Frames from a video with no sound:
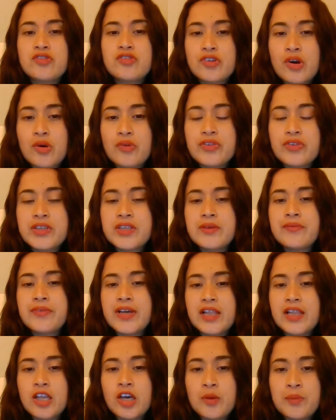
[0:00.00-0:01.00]
through the
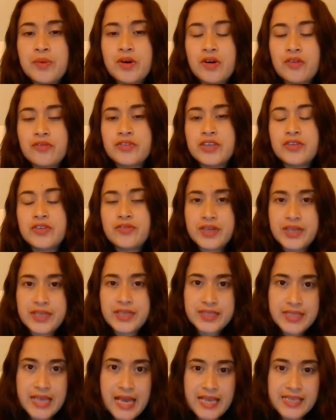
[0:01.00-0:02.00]
development of
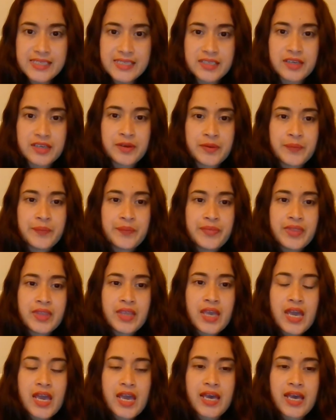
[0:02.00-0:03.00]
different tasks.
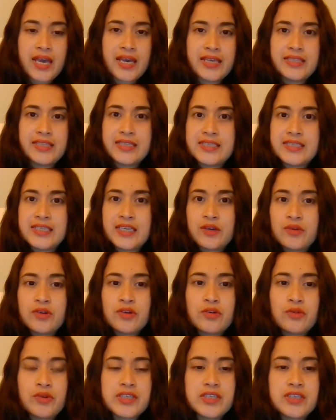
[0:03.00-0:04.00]
The
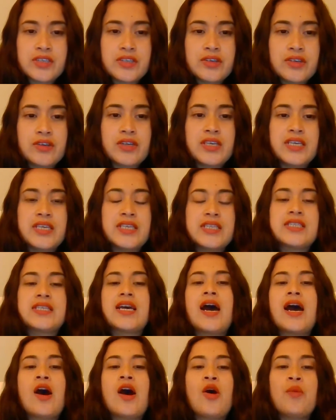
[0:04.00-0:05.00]
second question is,
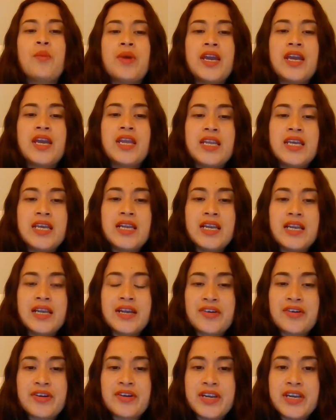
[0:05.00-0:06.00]
how many
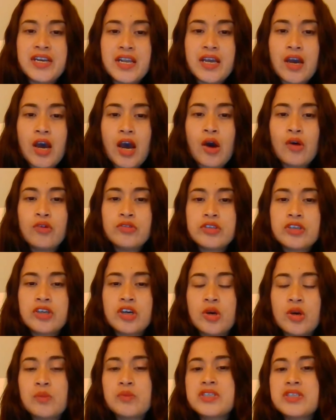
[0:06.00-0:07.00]
learning
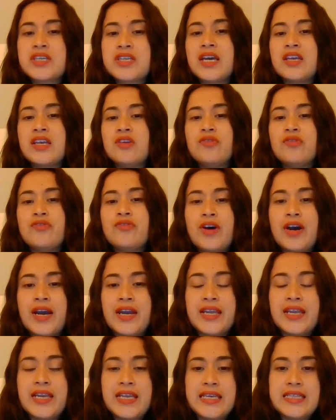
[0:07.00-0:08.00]
outcomes can you
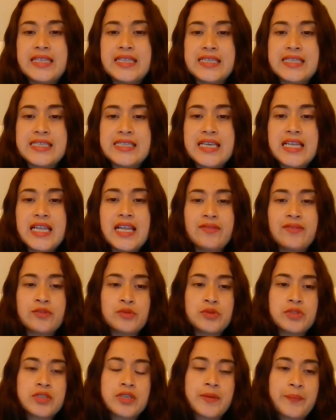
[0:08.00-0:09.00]
find in the
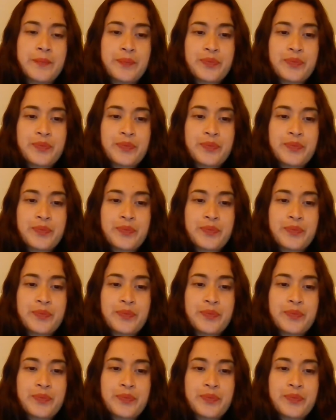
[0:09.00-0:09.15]
syllabus?